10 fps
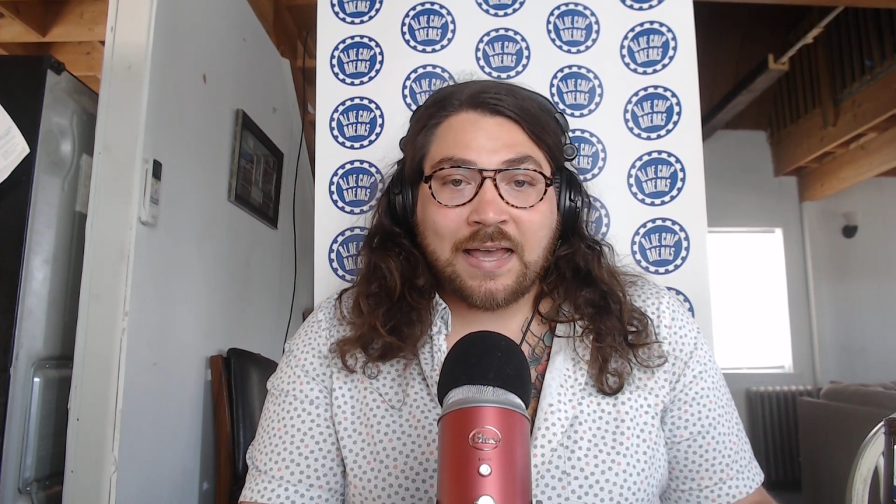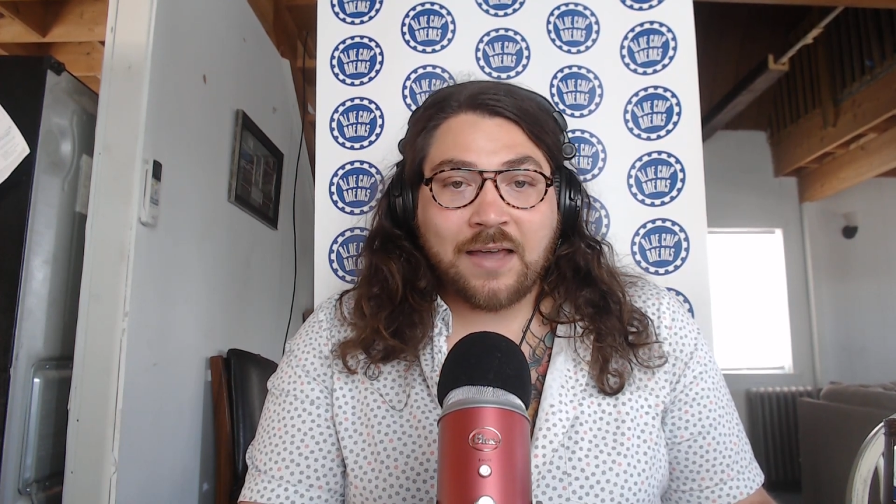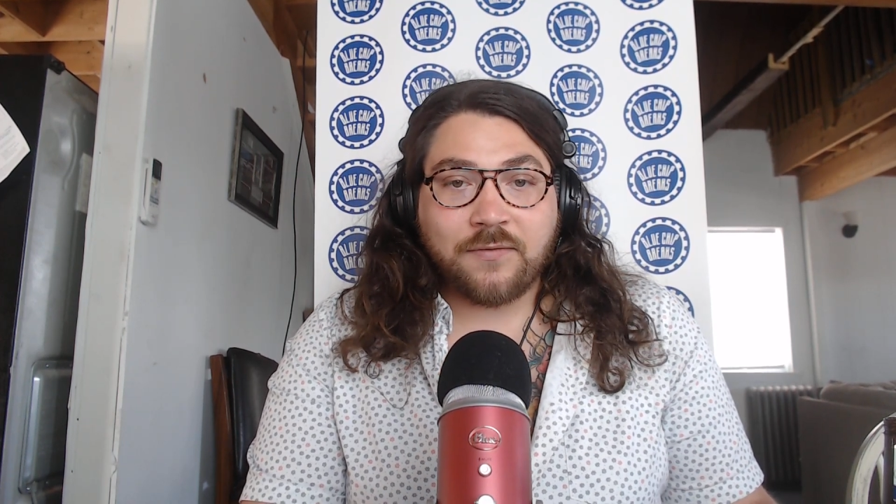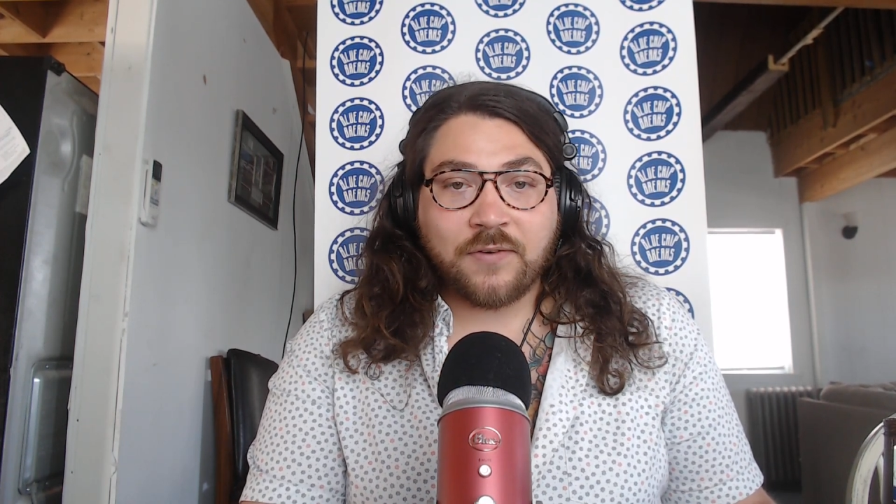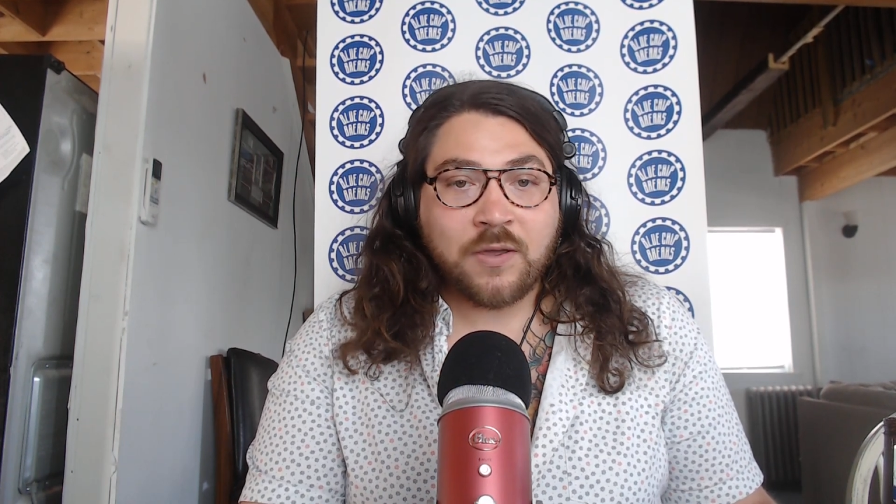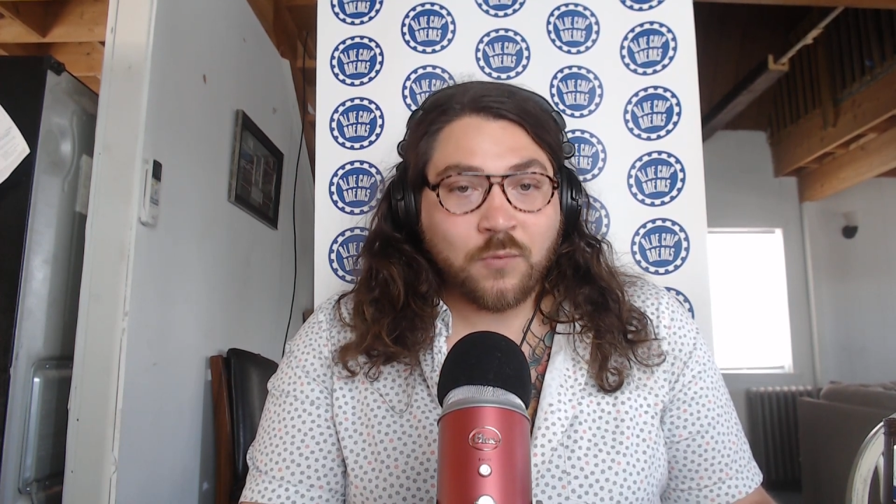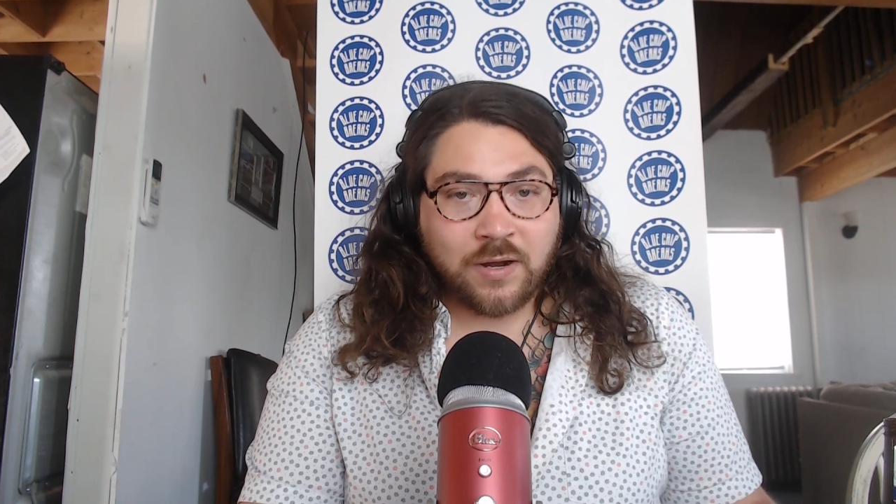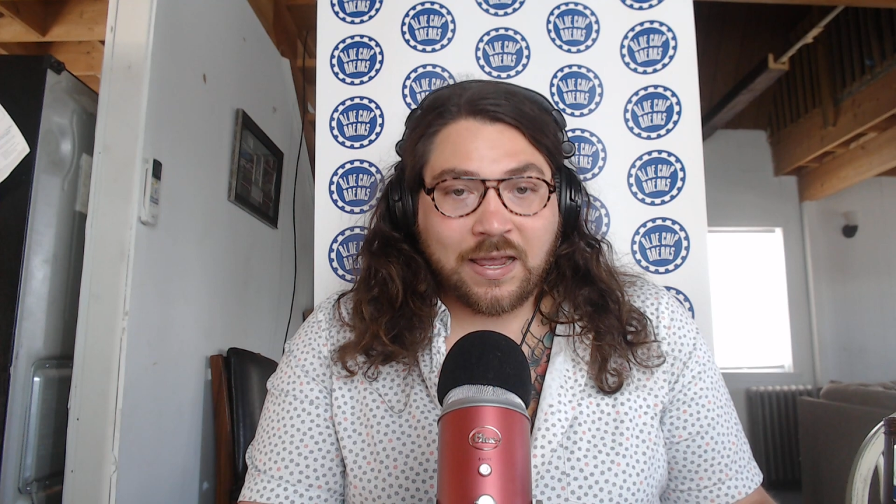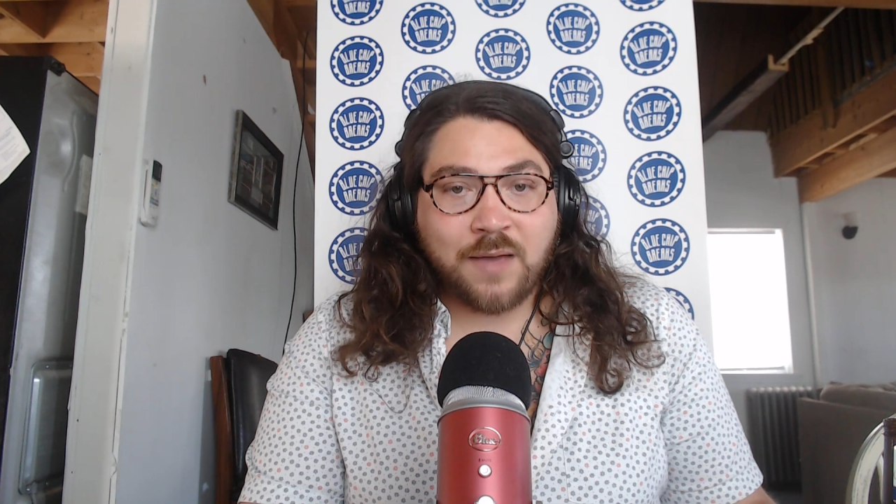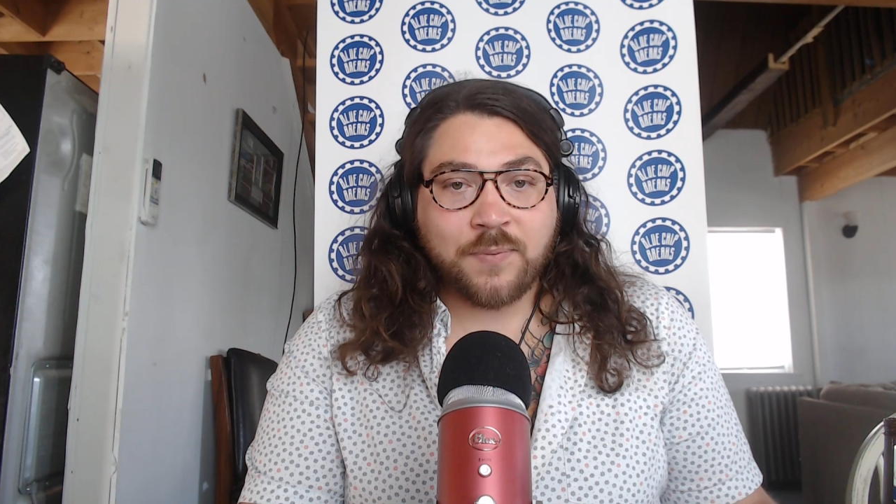Kat fight,
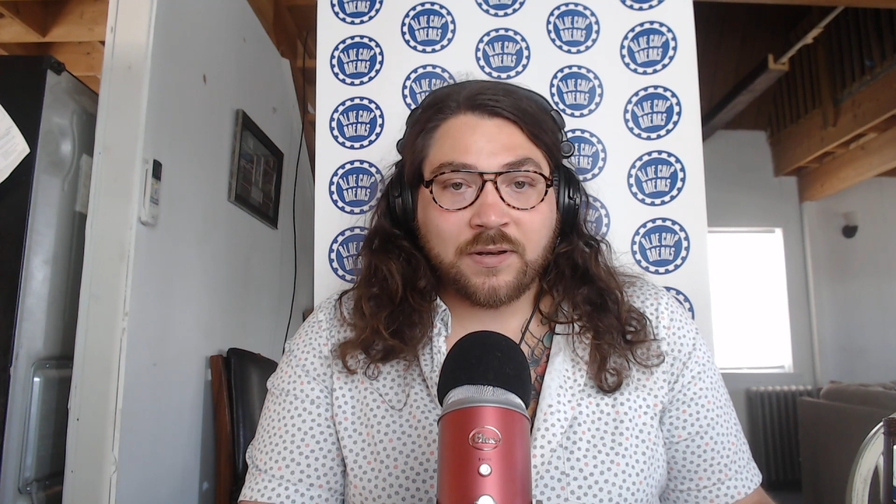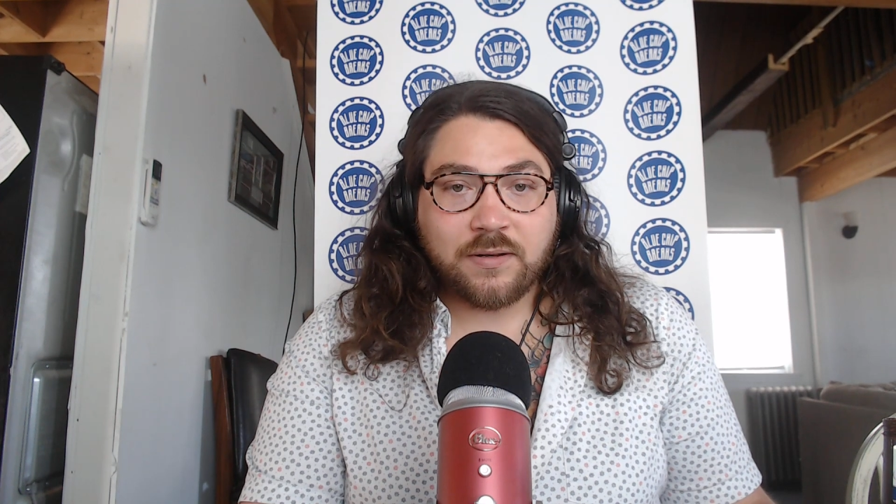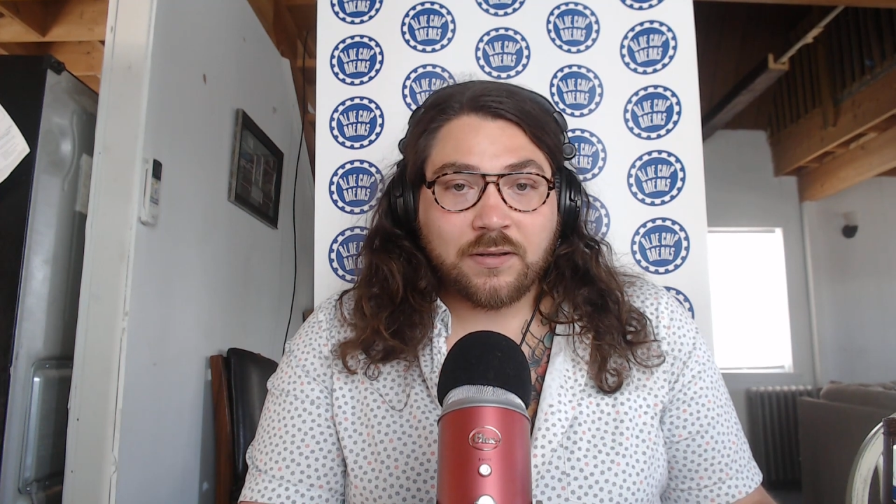what happened?